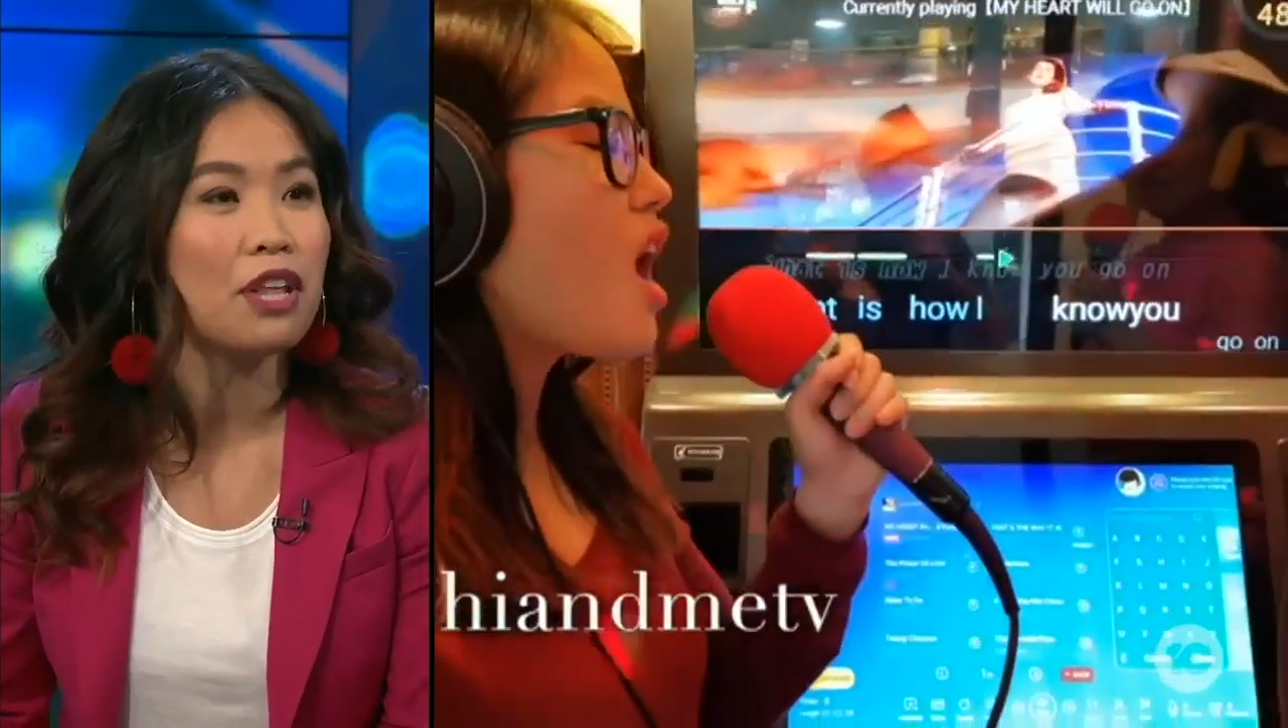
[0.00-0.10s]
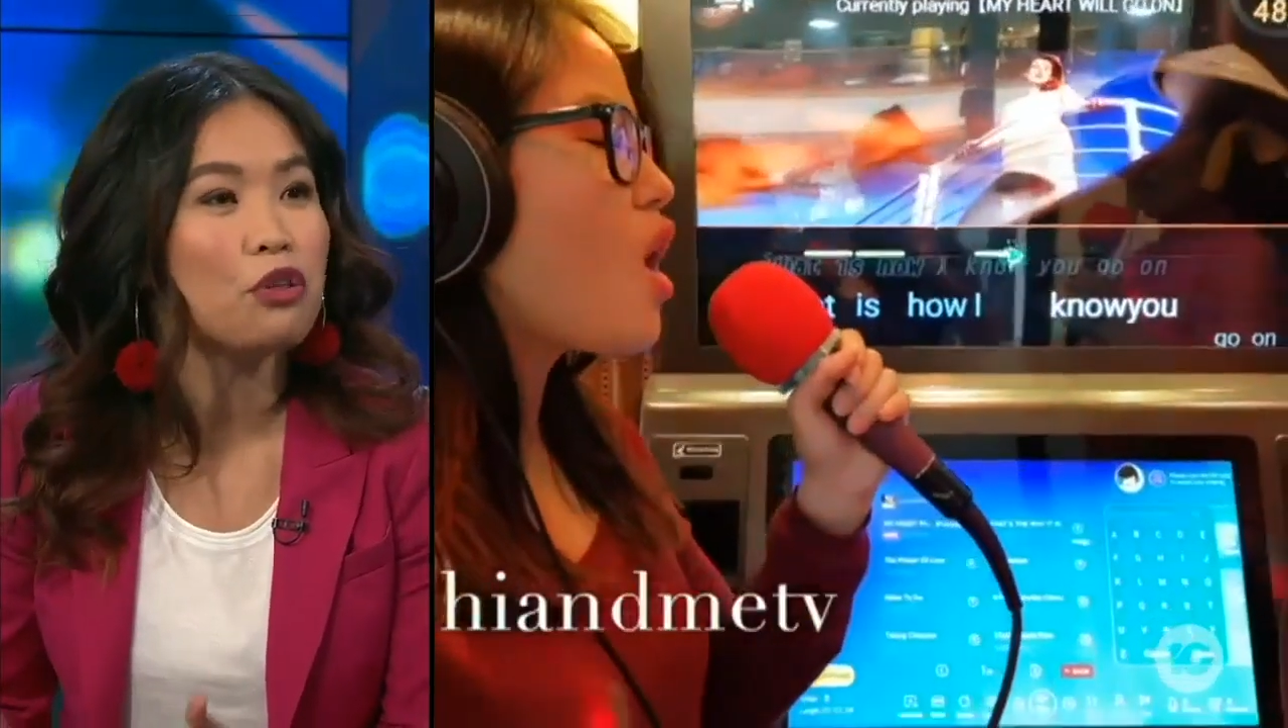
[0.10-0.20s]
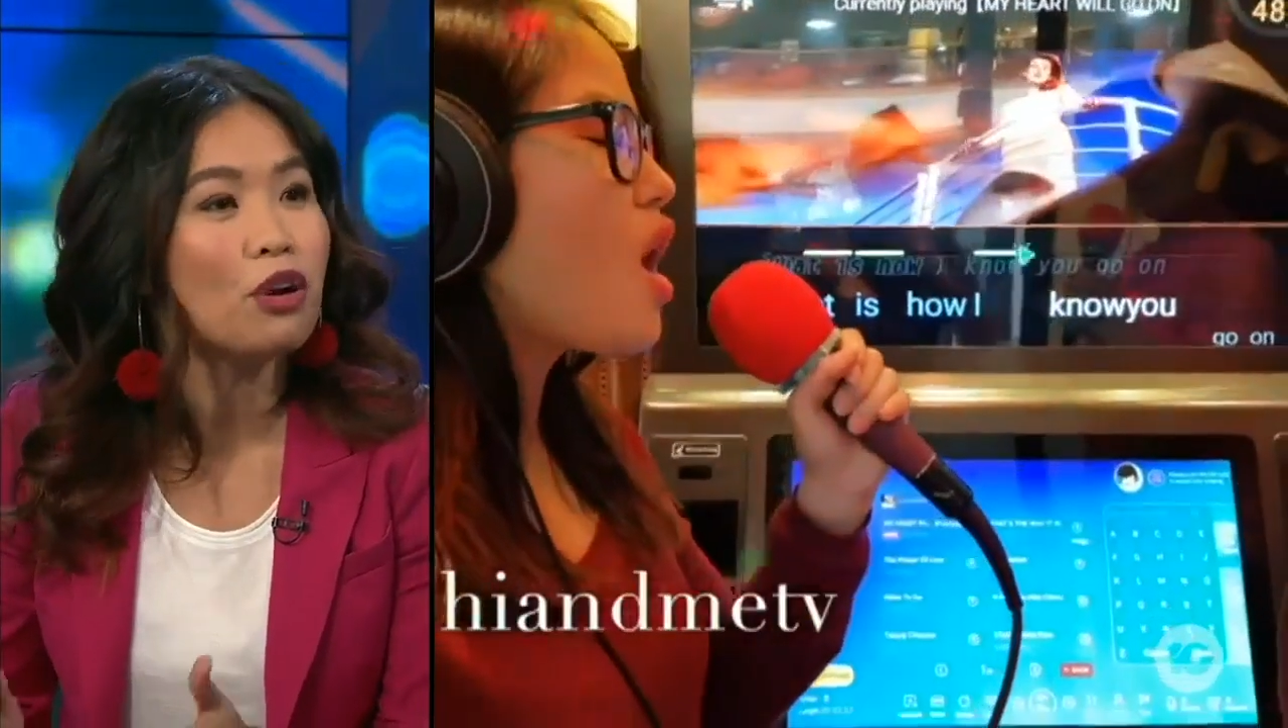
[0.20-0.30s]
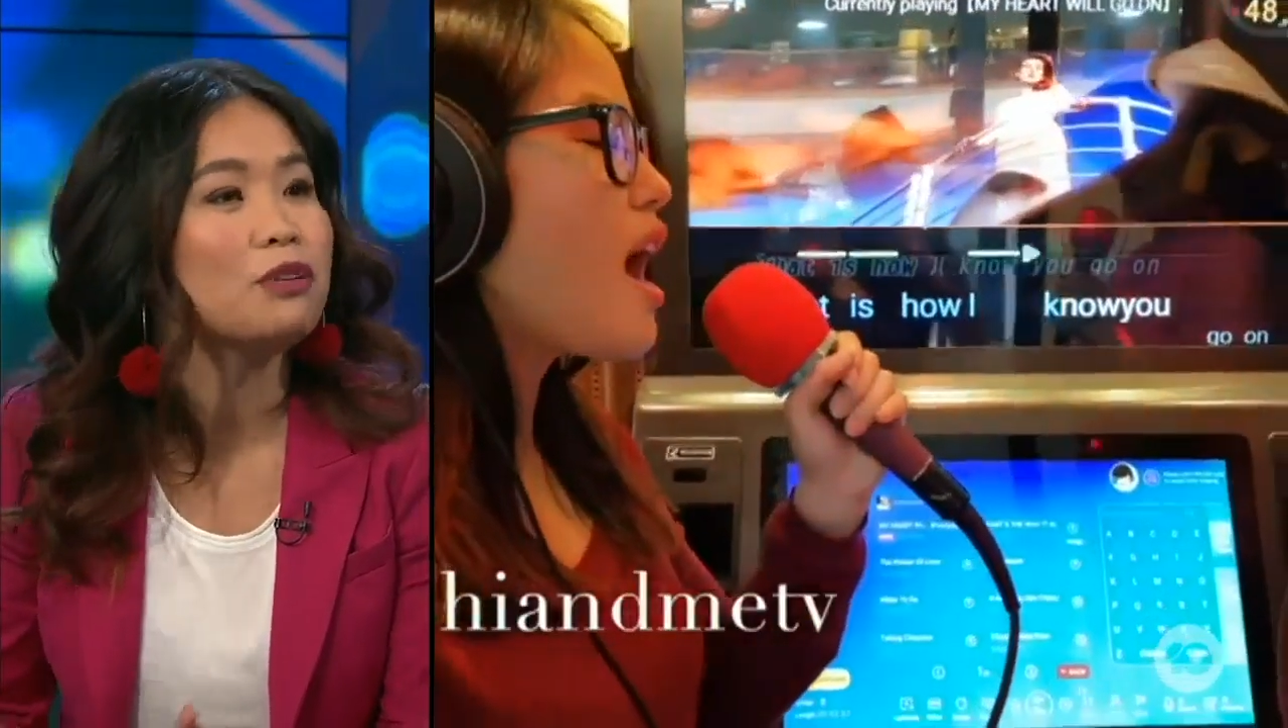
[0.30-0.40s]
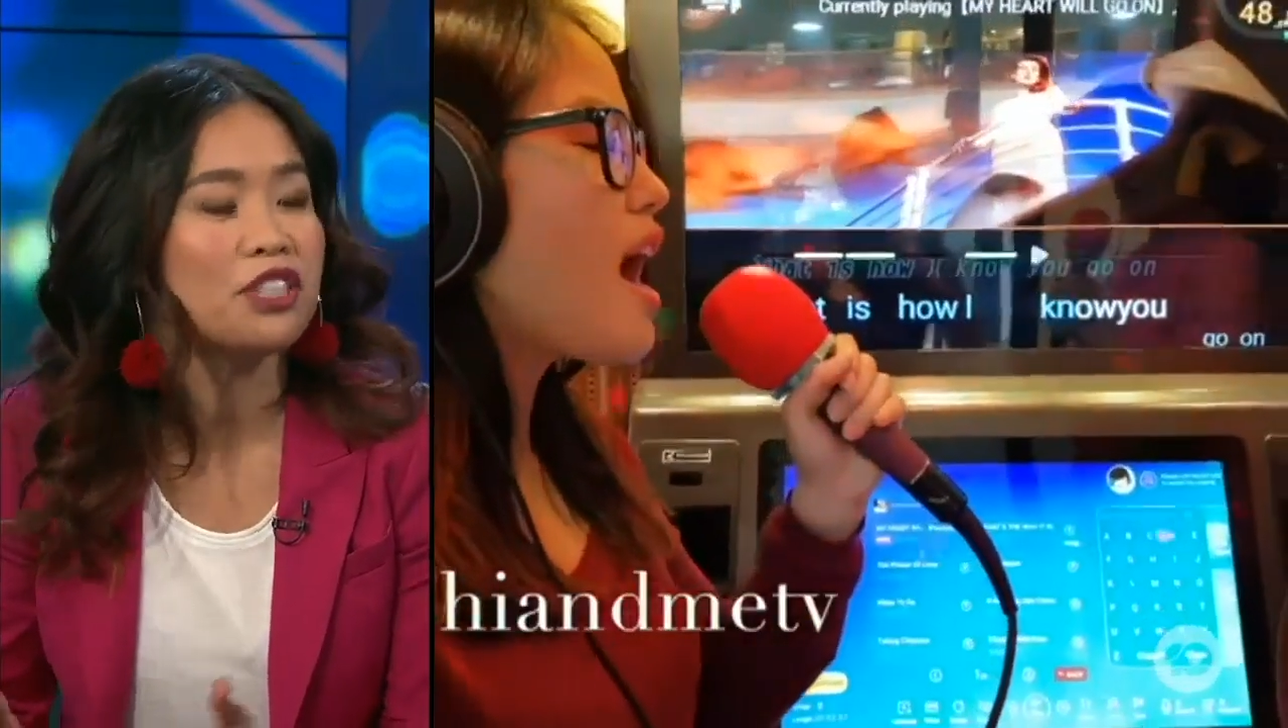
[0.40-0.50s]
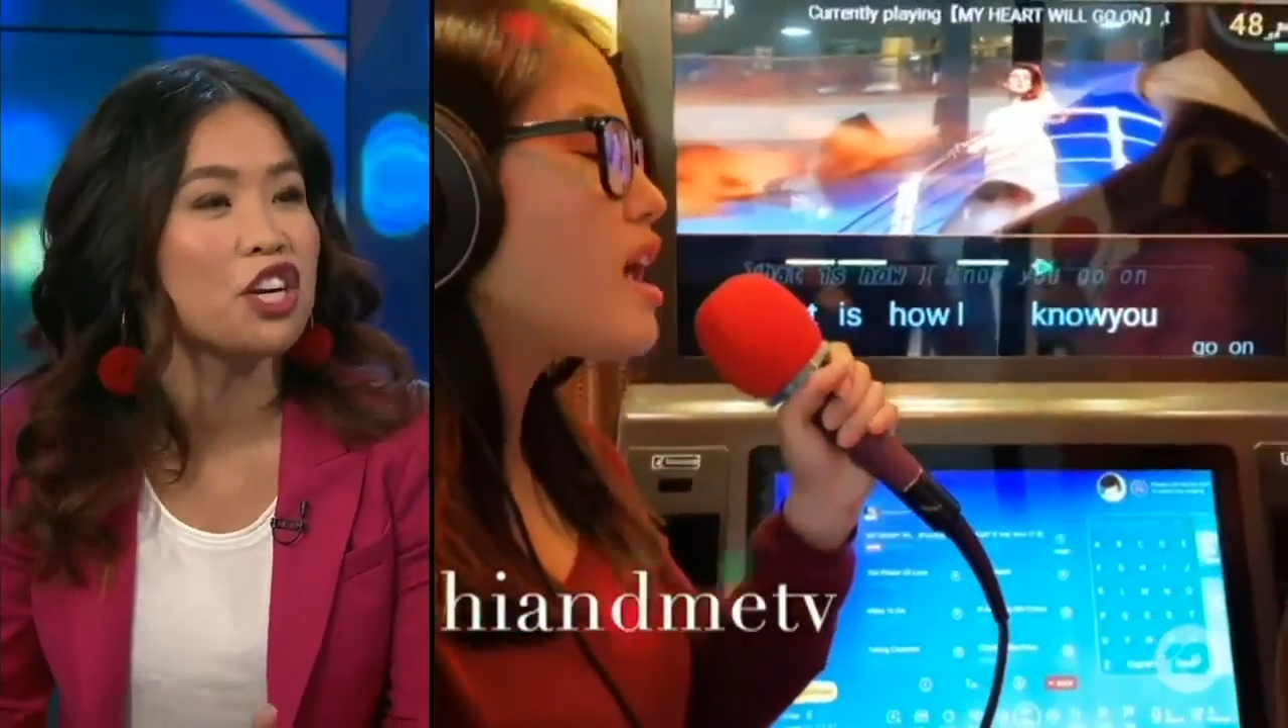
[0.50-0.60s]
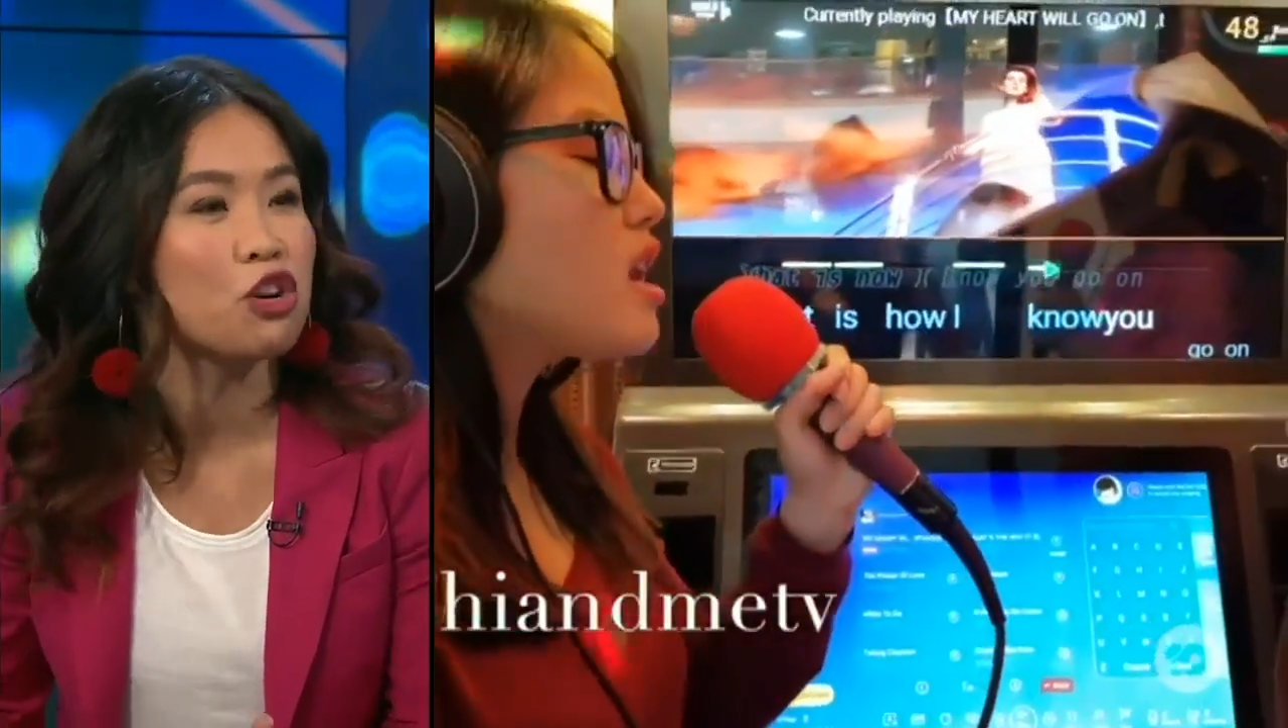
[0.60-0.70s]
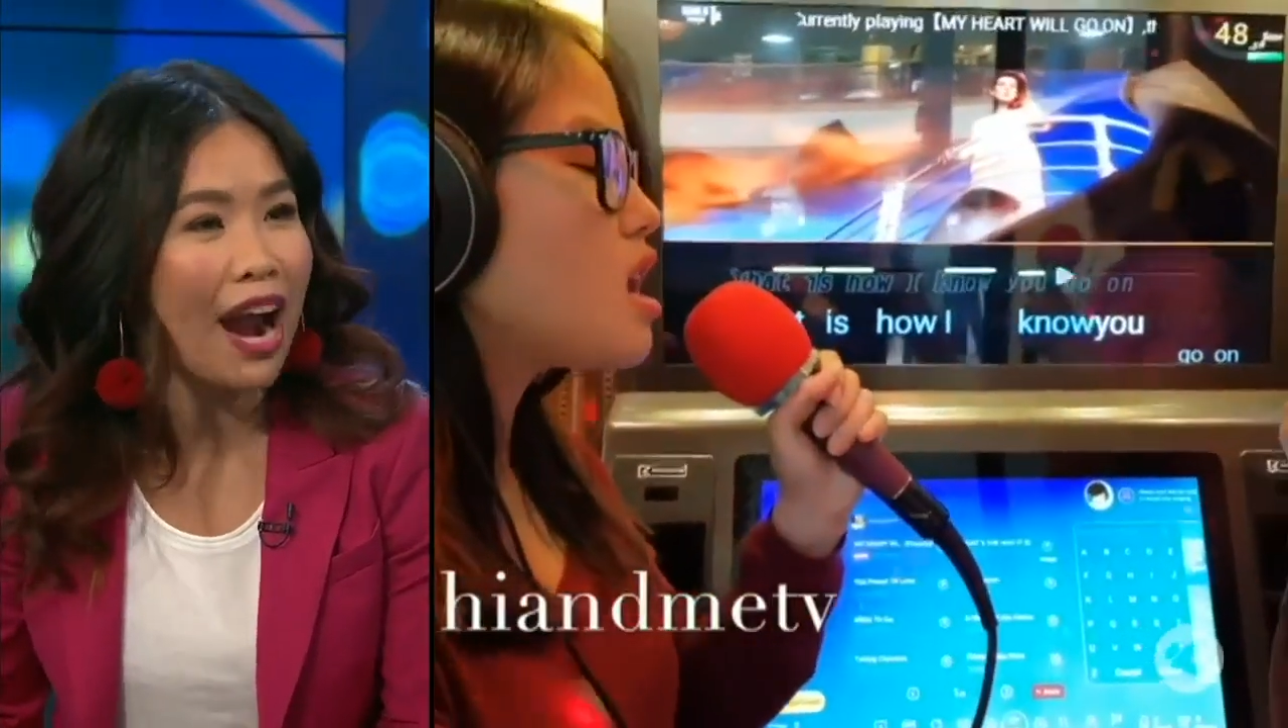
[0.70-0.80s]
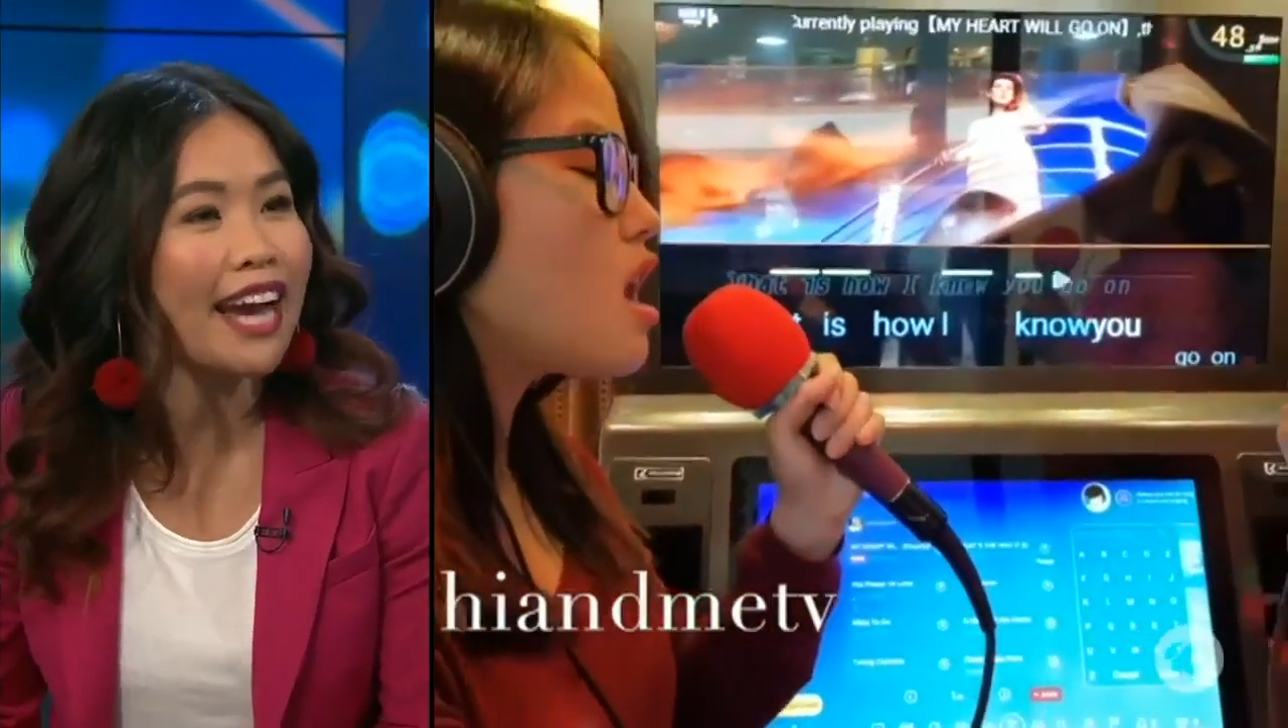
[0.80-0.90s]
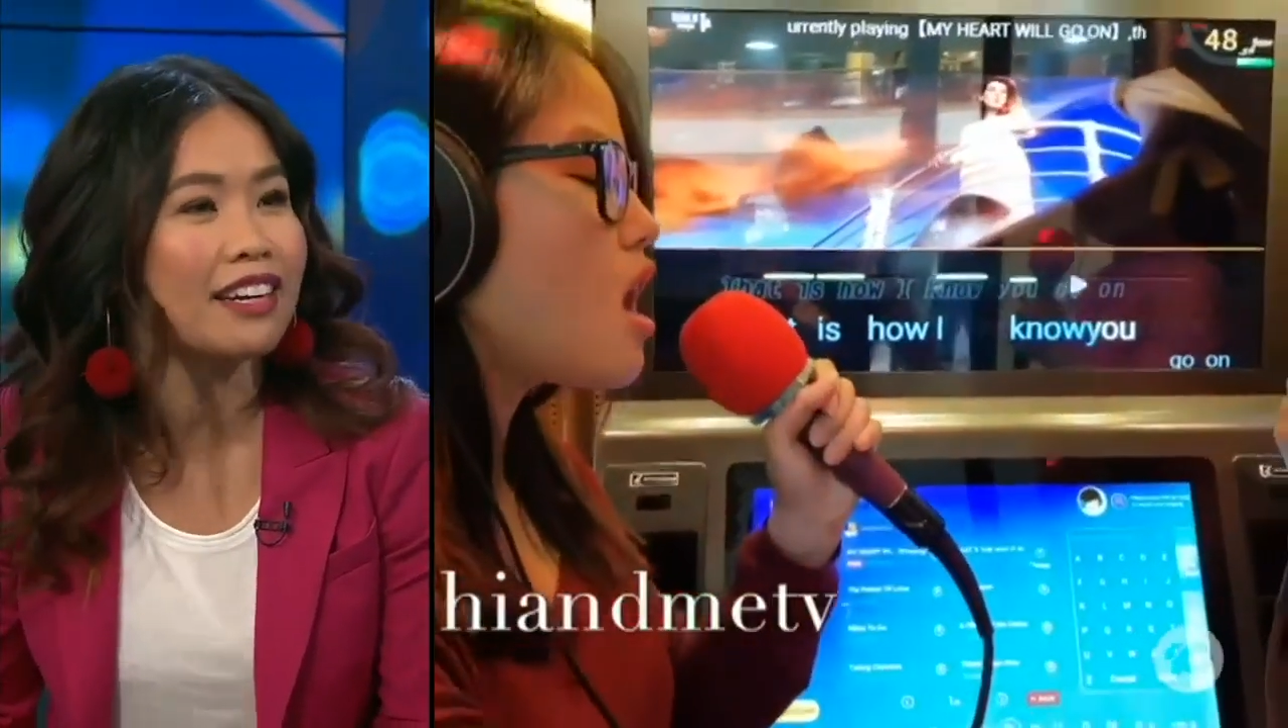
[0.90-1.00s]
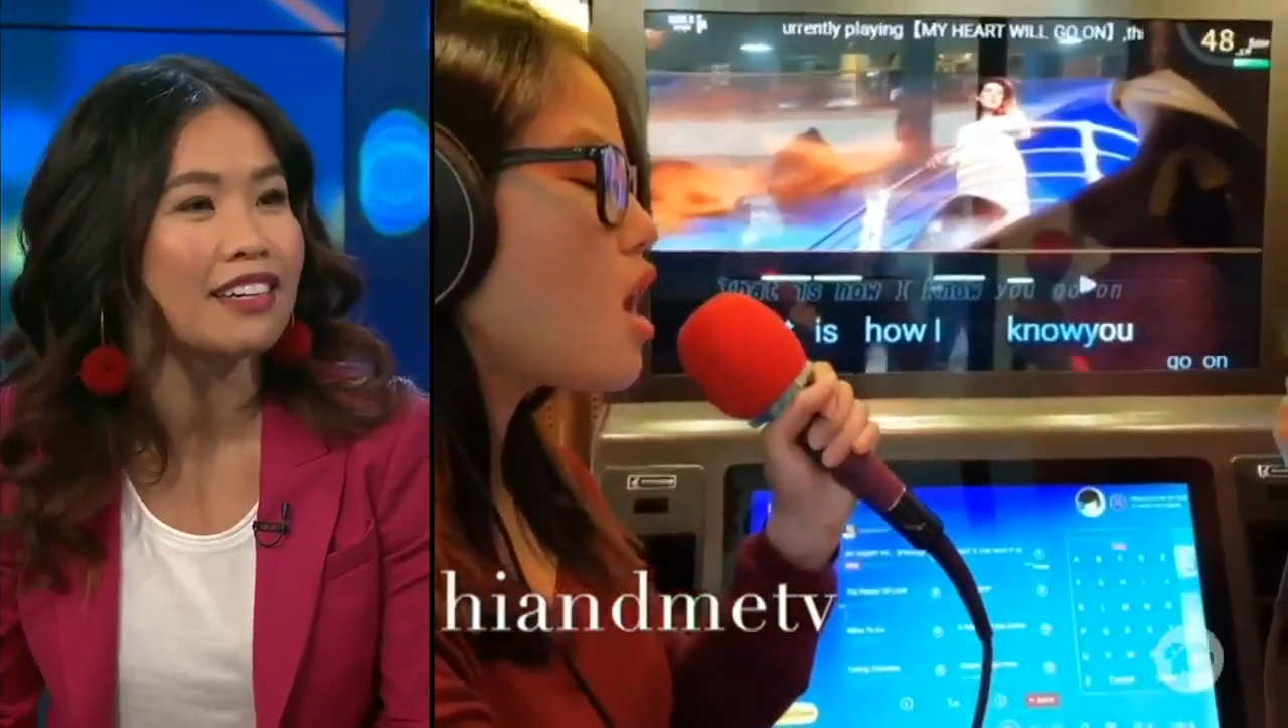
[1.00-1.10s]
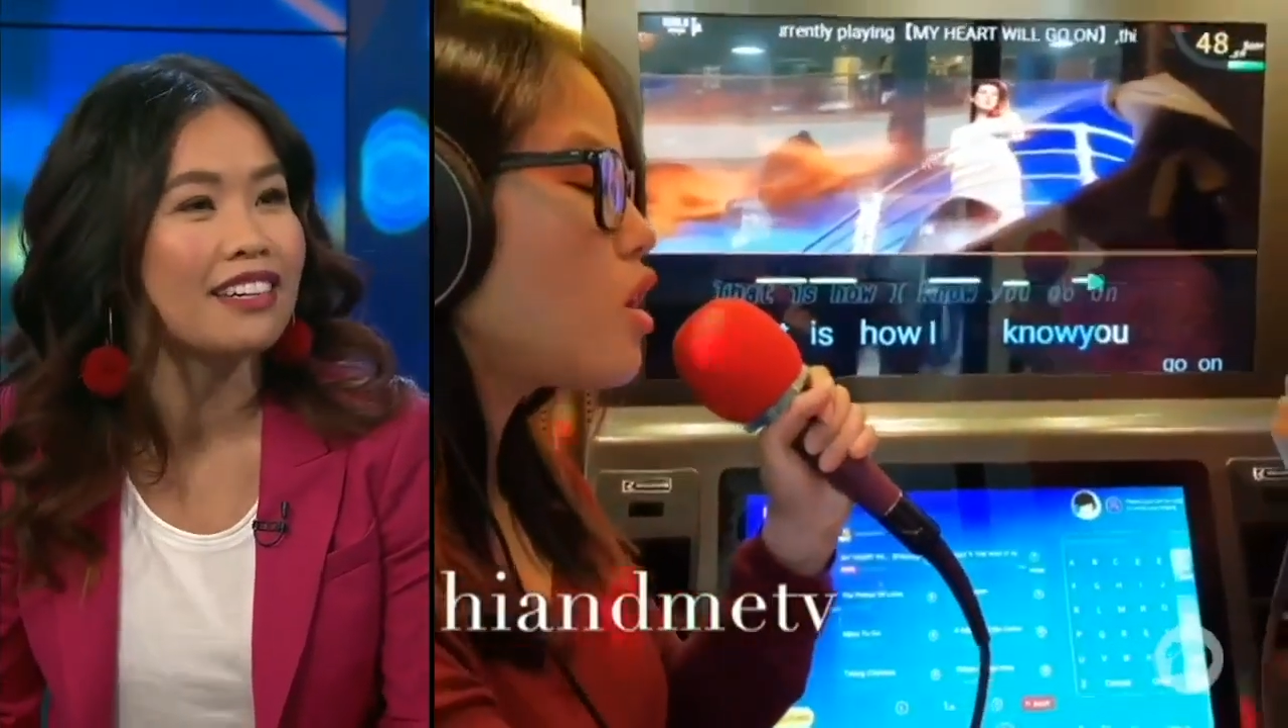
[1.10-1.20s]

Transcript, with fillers: they thought I was going to crack